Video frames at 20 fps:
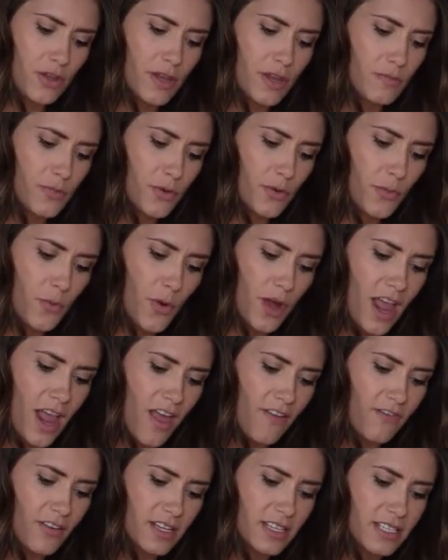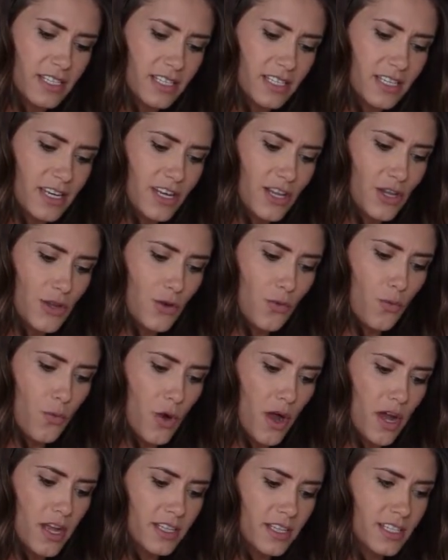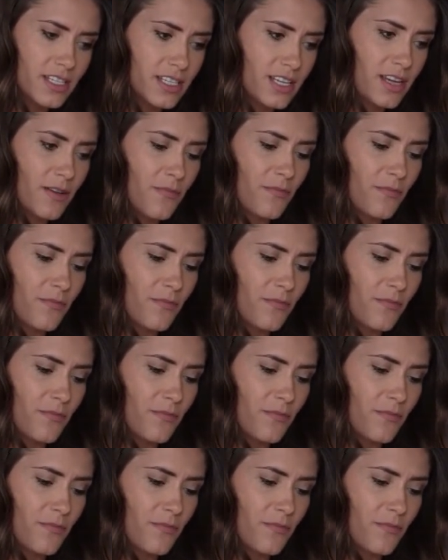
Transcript: you can put whatever seasoning you want.